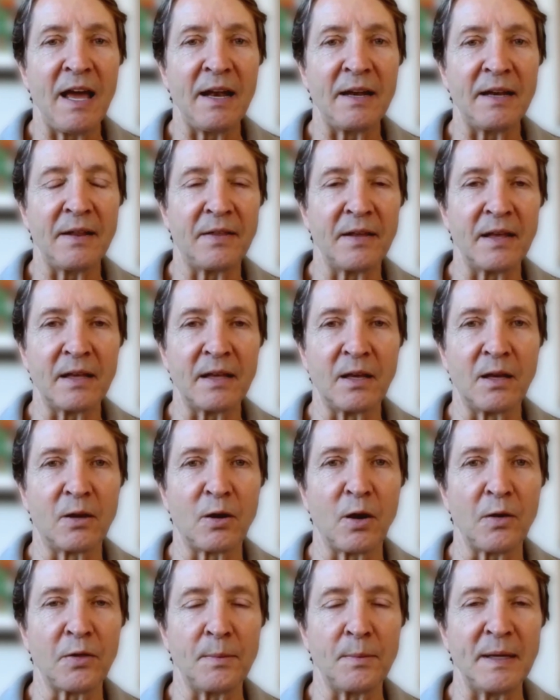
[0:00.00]
they
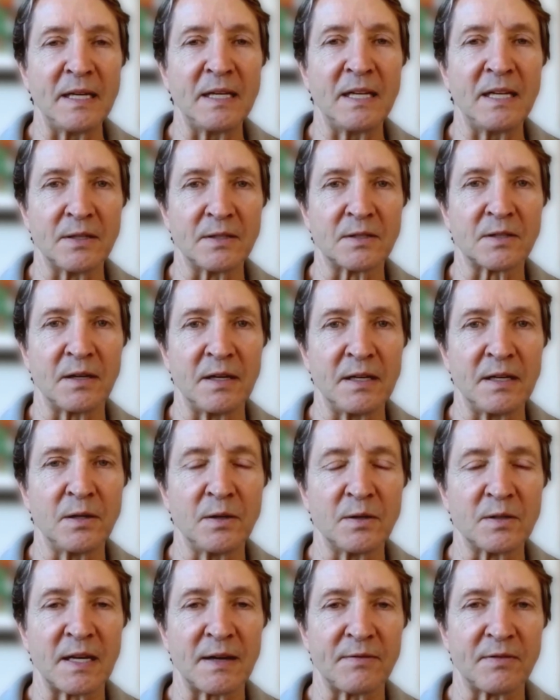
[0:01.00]
called them Indians or
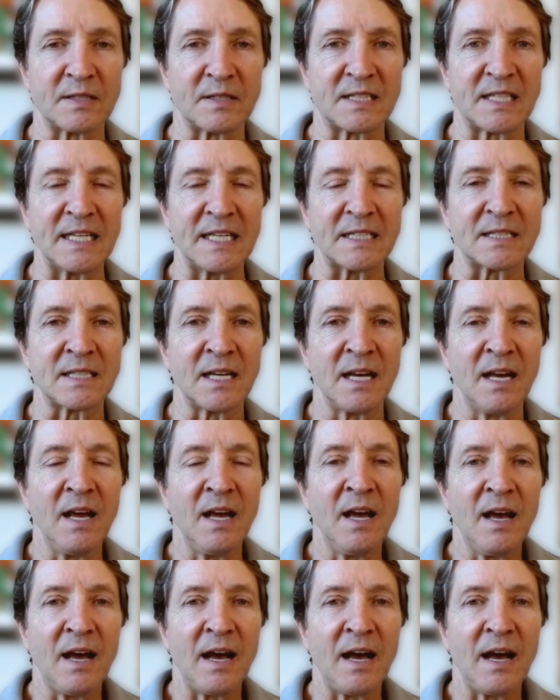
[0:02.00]
Indios ever since.